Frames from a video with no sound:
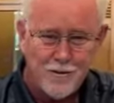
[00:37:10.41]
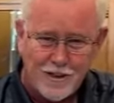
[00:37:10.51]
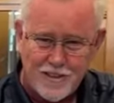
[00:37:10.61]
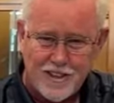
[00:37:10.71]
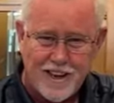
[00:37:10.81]

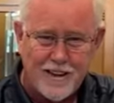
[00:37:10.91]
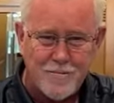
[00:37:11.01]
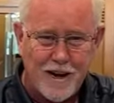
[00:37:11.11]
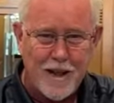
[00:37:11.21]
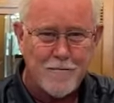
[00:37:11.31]
Once again,
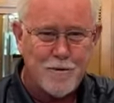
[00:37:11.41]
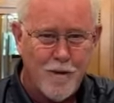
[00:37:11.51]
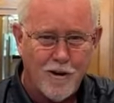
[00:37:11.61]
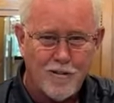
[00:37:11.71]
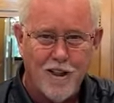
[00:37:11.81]
my name's
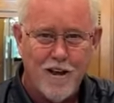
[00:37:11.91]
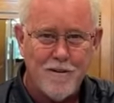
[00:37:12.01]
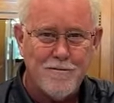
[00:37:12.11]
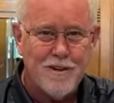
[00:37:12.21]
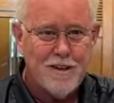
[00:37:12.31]
Mark
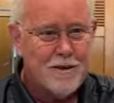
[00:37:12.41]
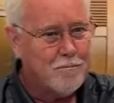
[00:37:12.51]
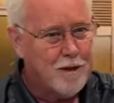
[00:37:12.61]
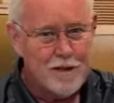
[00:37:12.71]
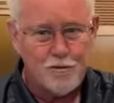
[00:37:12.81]
Love.
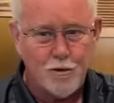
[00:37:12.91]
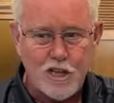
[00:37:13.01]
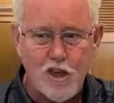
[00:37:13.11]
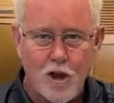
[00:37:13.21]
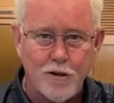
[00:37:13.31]
Please
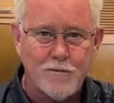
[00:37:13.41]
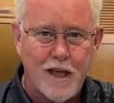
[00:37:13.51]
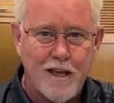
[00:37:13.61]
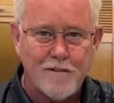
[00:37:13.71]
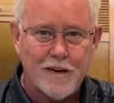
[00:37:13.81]
reach out if you
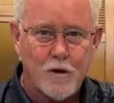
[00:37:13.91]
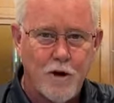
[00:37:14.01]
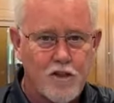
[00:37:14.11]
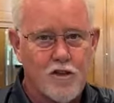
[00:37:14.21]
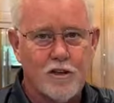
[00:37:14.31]
have any
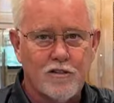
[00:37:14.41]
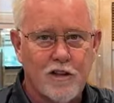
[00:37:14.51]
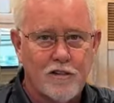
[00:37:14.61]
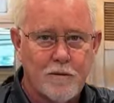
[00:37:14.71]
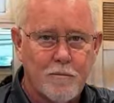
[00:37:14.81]
questions.
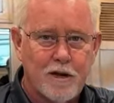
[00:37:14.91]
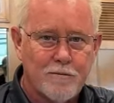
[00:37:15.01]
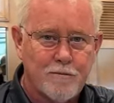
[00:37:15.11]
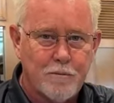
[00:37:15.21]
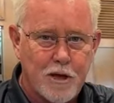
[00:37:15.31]
I think my
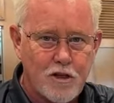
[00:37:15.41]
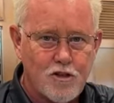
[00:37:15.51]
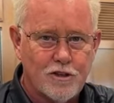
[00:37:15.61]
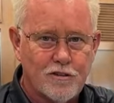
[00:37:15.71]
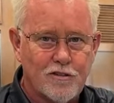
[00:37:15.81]

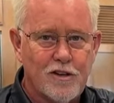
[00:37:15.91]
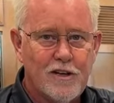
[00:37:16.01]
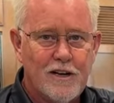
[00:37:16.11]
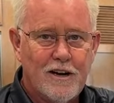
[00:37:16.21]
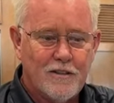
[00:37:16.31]
information is
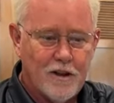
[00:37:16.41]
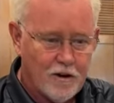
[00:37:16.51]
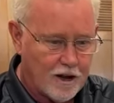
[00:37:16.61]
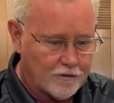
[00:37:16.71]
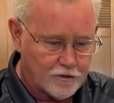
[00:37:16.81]

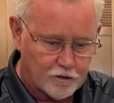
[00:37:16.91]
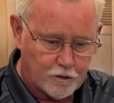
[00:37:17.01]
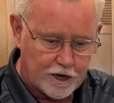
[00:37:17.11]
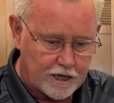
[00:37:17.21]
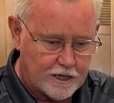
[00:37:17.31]
there on the
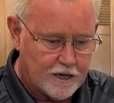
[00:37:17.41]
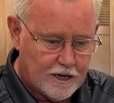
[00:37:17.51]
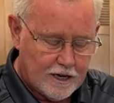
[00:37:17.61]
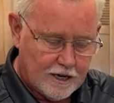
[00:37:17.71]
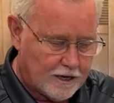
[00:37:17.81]
screen.
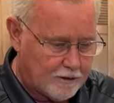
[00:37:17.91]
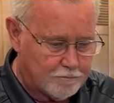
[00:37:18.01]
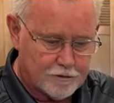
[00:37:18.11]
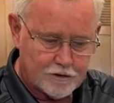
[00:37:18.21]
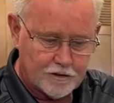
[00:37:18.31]

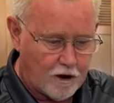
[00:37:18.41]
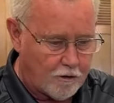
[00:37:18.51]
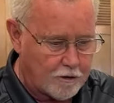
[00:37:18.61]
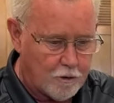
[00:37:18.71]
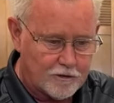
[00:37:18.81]
Um,
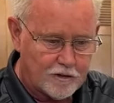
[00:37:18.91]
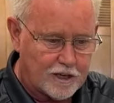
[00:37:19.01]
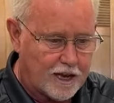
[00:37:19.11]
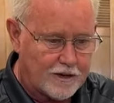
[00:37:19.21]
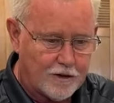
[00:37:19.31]
sorry once
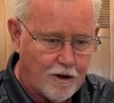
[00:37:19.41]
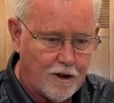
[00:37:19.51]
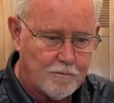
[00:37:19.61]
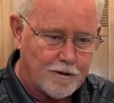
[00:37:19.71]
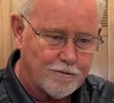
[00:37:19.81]
again to
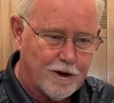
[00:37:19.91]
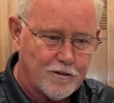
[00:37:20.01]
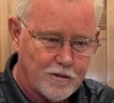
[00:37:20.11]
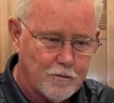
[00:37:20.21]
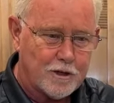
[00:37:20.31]
all my
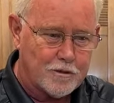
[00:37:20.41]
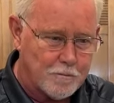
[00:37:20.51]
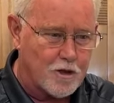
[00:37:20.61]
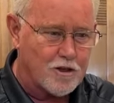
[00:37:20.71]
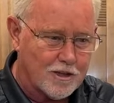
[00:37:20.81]
friends that went to
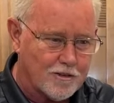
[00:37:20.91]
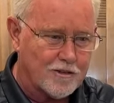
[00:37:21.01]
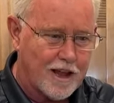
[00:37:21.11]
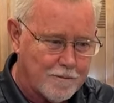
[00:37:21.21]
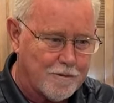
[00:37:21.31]
Michigan
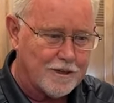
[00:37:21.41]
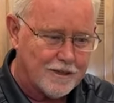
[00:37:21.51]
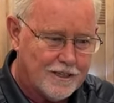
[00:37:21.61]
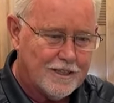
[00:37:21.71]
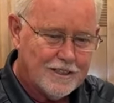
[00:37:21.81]
State,
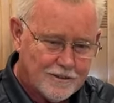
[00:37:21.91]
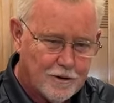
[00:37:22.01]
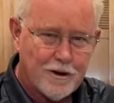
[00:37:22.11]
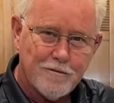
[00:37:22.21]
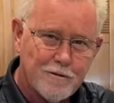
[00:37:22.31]
but
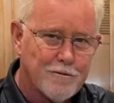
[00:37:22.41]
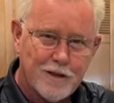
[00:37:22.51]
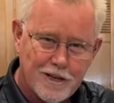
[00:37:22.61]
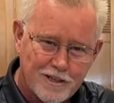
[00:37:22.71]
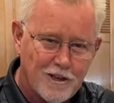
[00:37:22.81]
don't ever
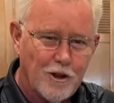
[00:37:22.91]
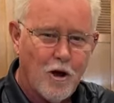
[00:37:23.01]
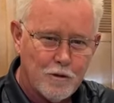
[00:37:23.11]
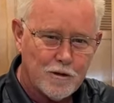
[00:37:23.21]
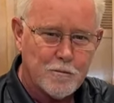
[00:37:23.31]
forget you'll
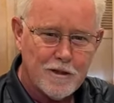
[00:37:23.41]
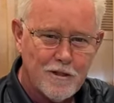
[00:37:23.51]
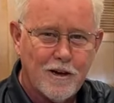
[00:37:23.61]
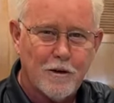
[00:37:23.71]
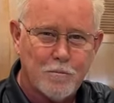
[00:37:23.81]
always be
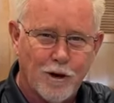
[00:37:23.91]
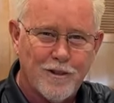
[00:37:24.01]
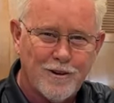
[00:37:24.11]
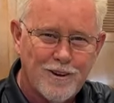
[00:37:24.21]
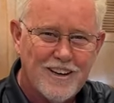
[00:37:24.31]
the little brother.